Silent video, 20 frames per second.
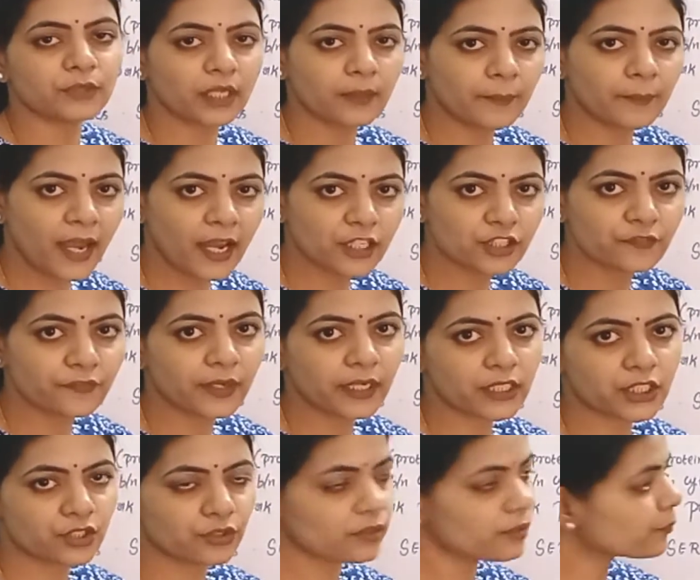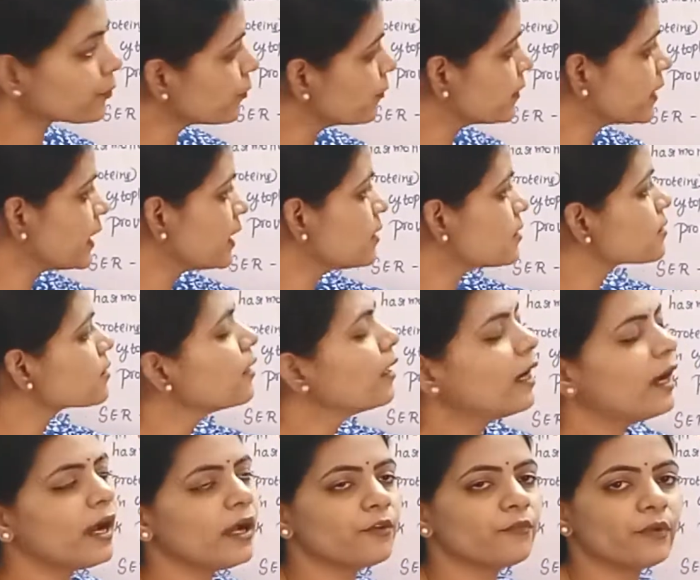they manufacture the proteins,
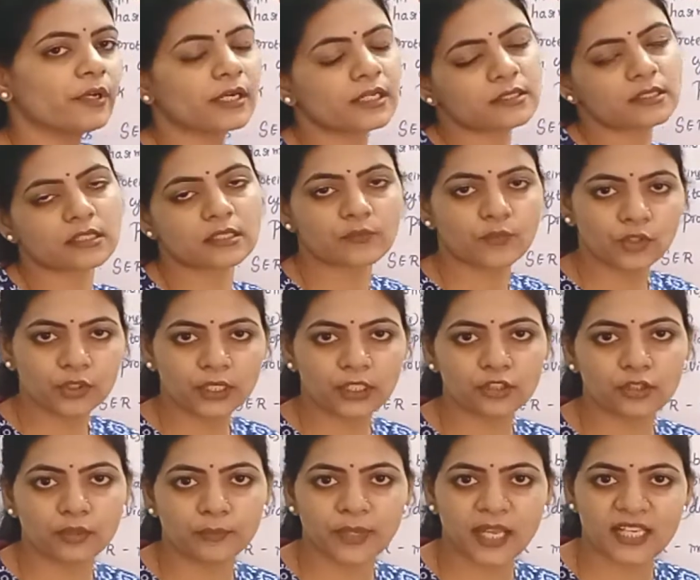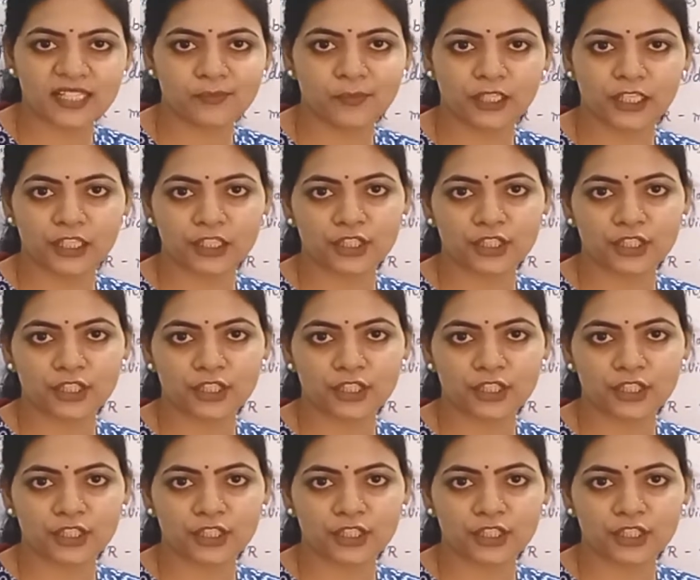and whereas the smooth endoplasmic